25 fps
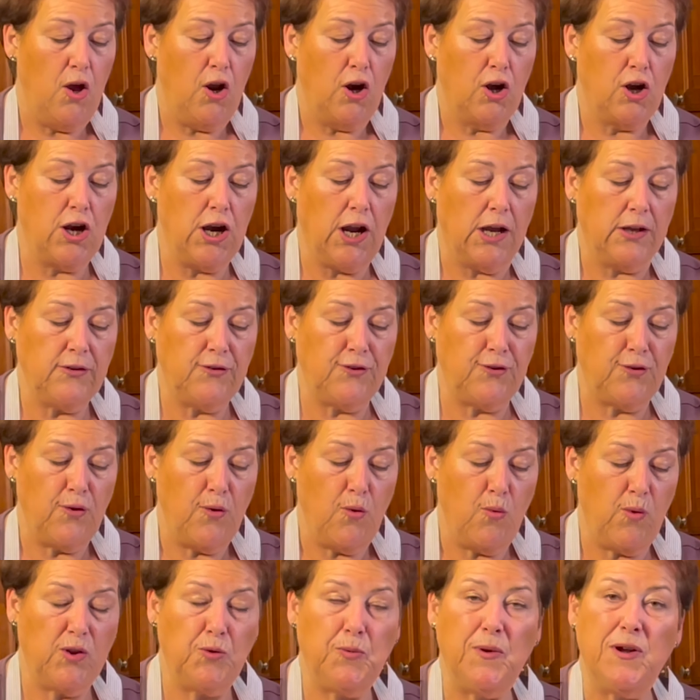cut
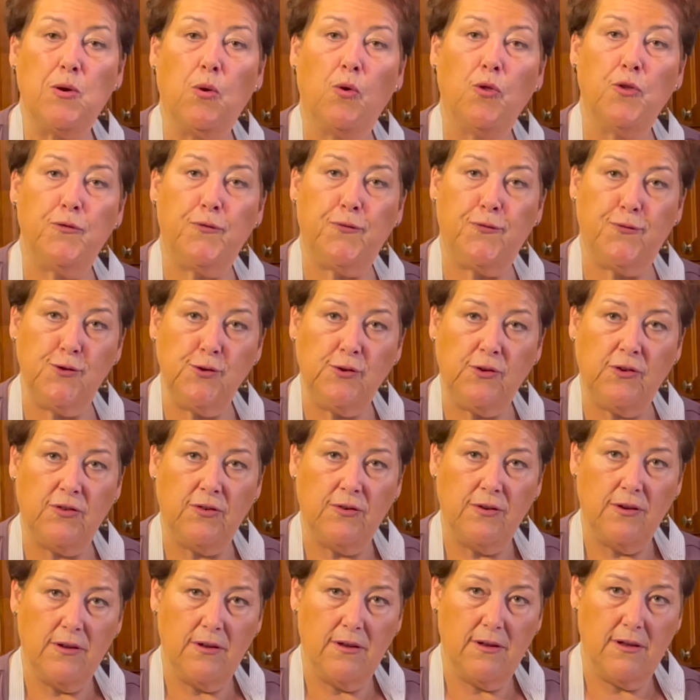what we call the foot
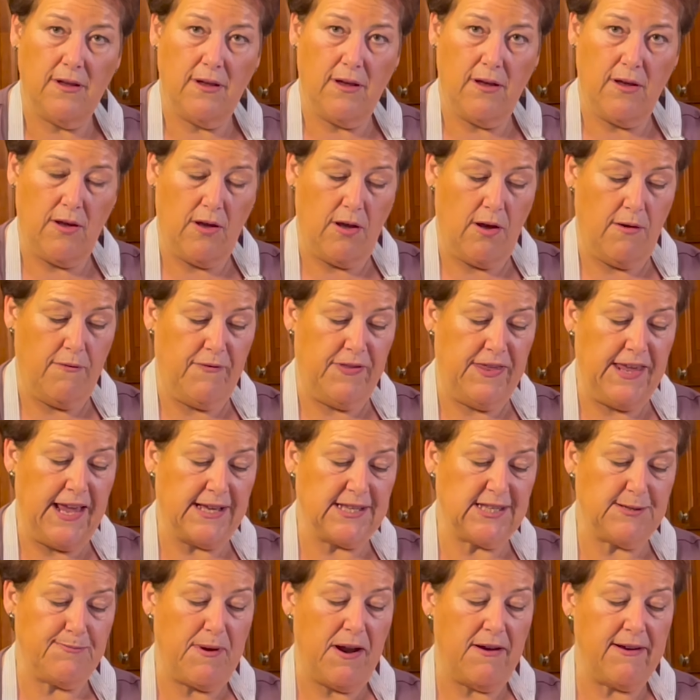of the
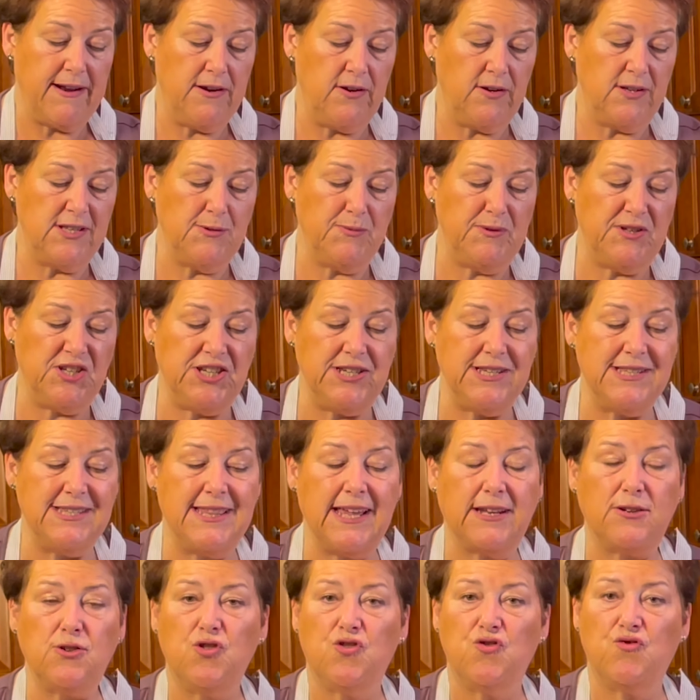asparagus, which is
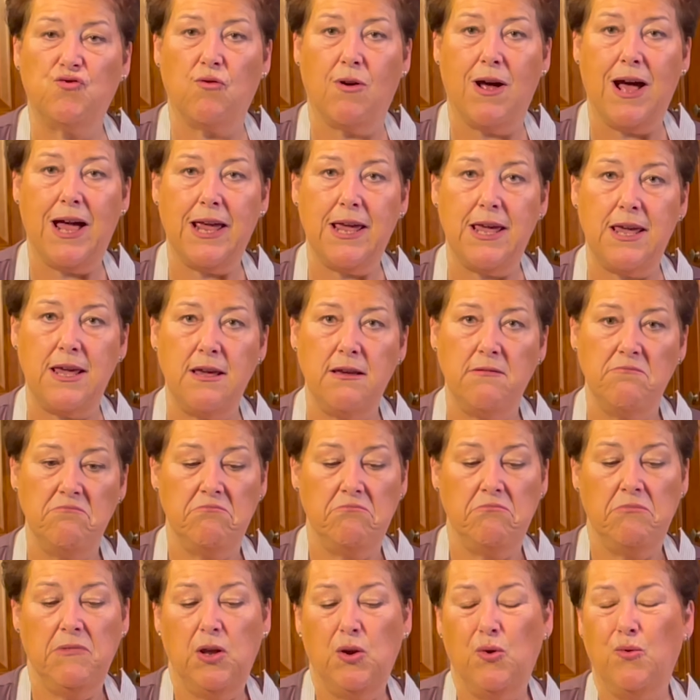that dry,
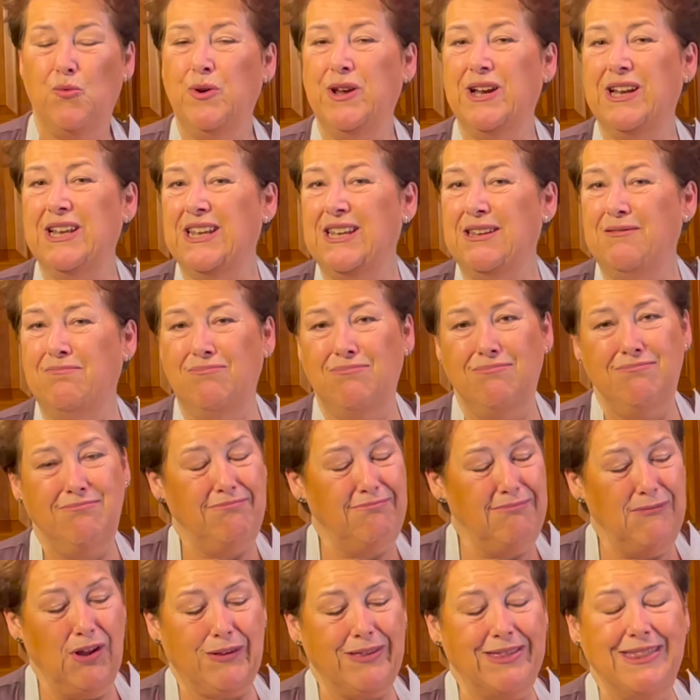really
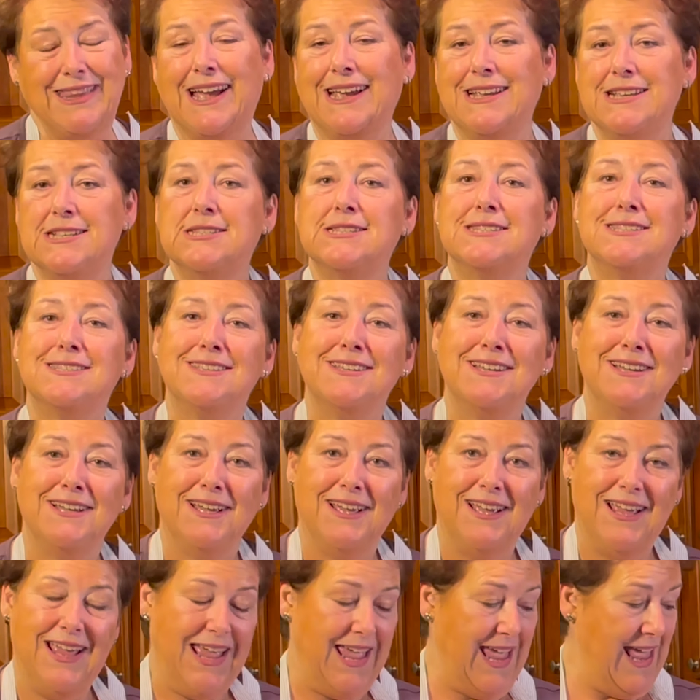not nice
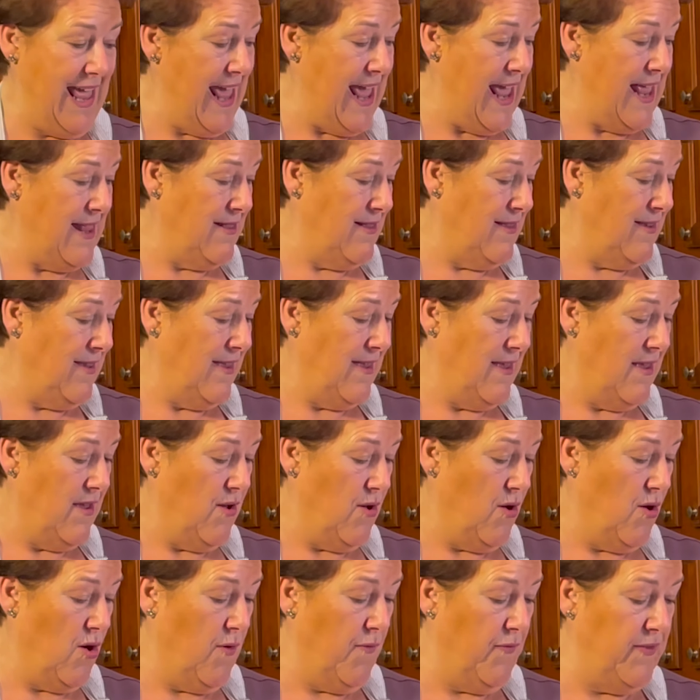end
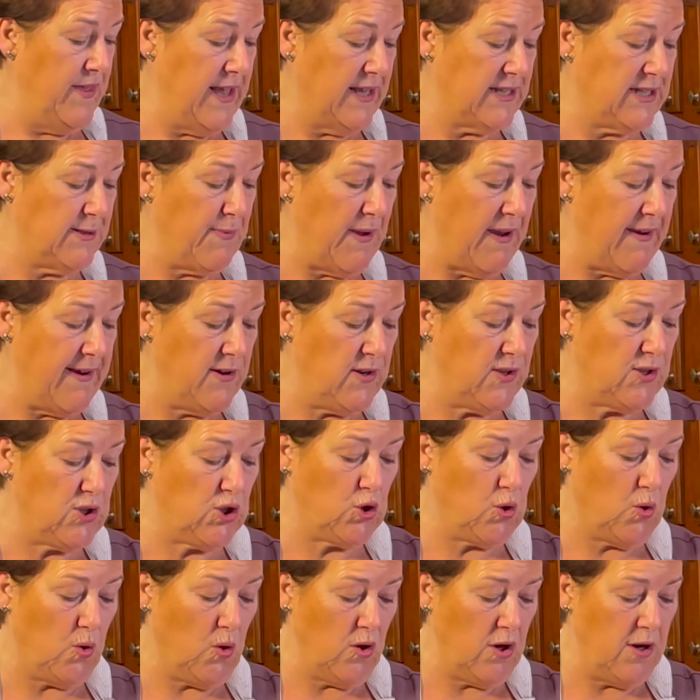of the asparagus
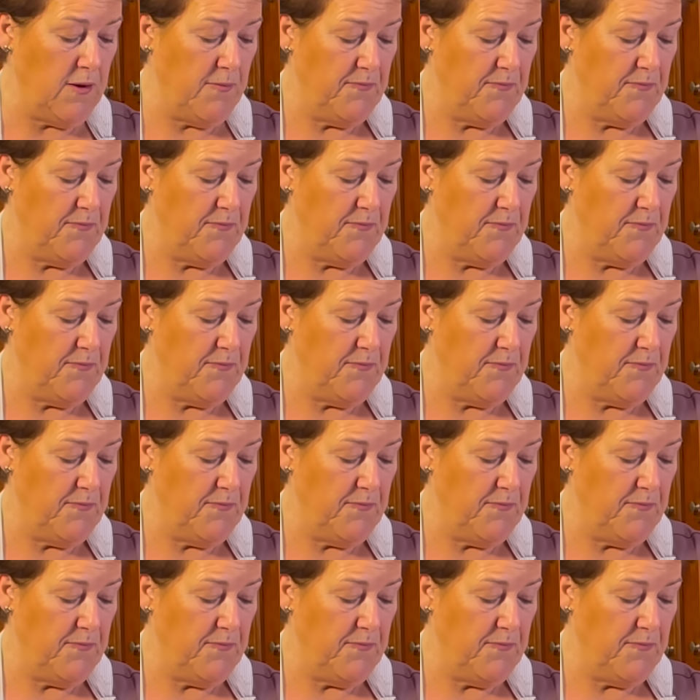stalk.